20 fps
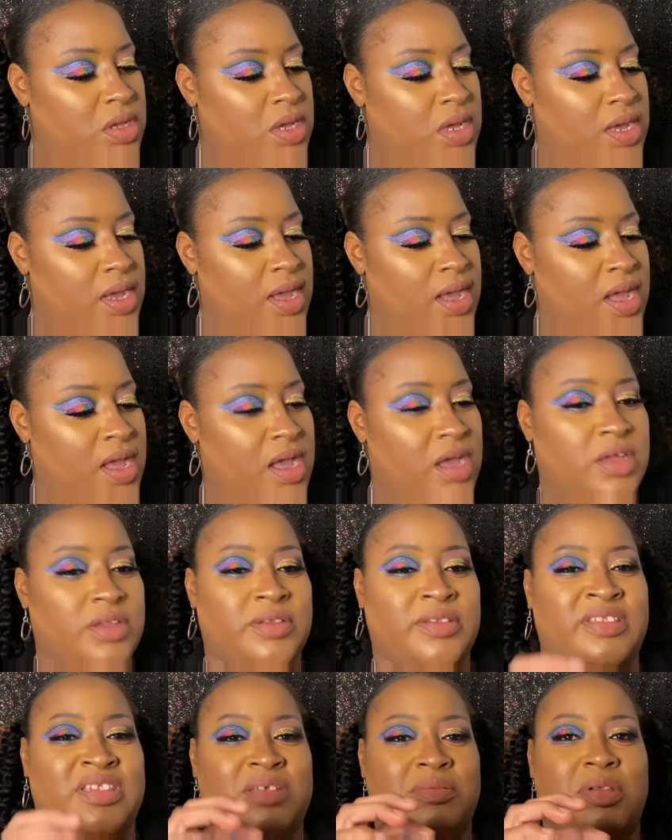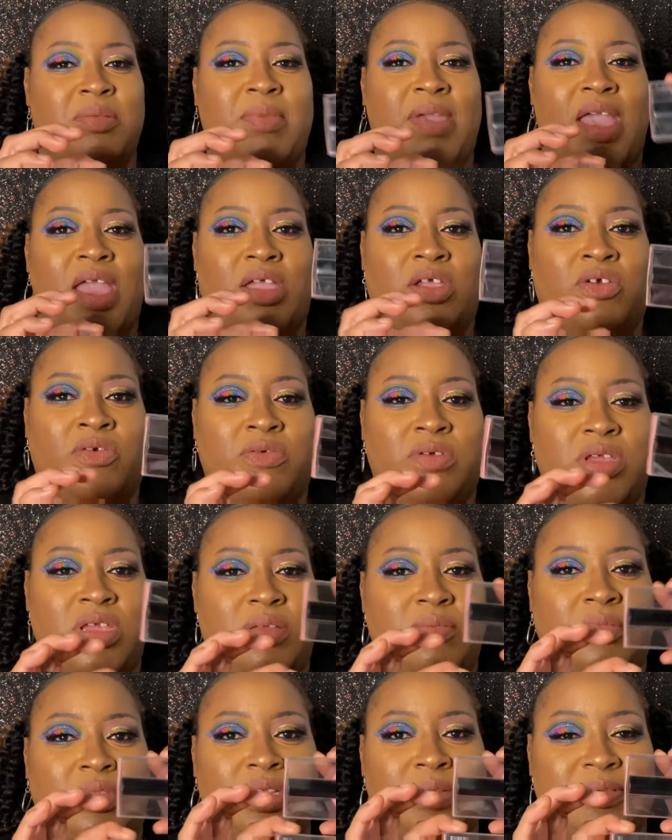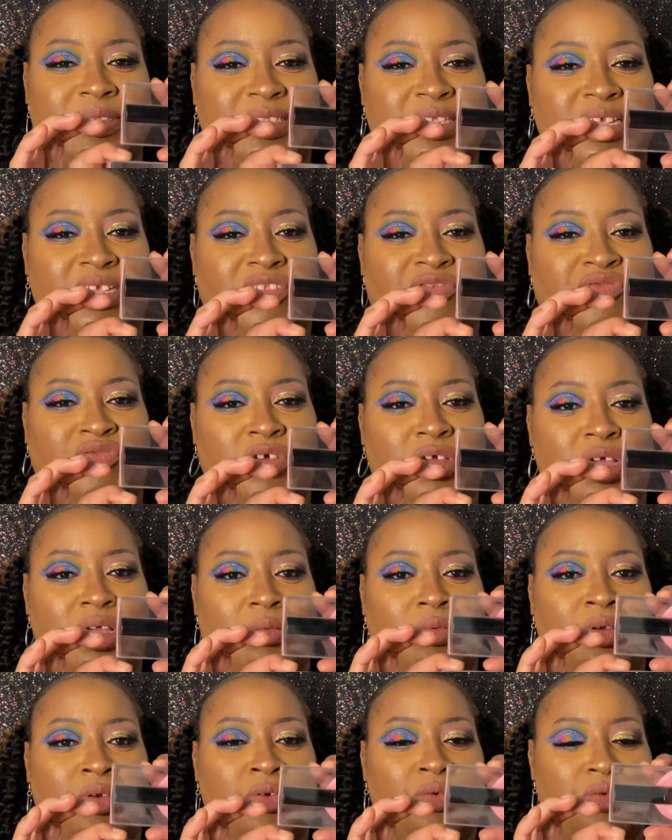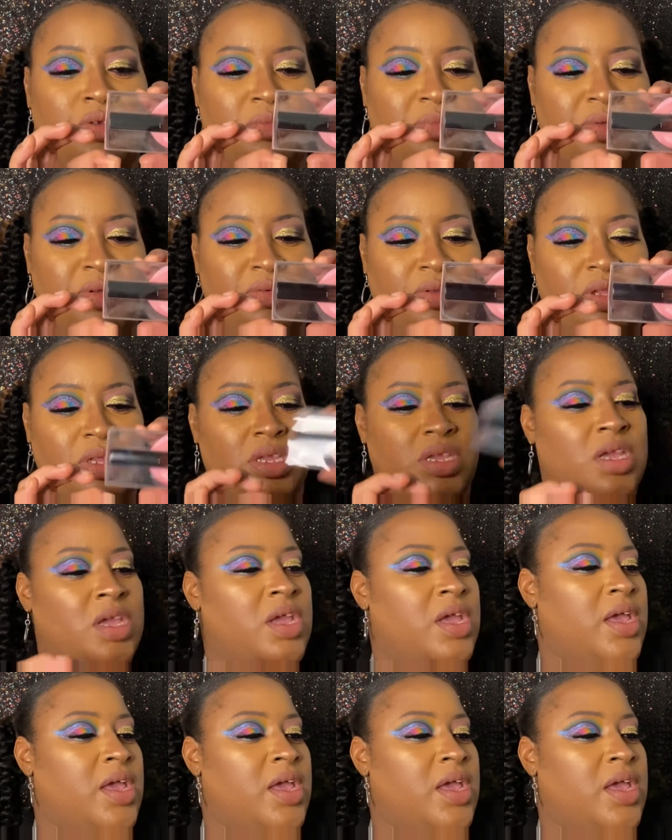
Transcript: Demi Matte Cream lipsticks from Huda Beauty.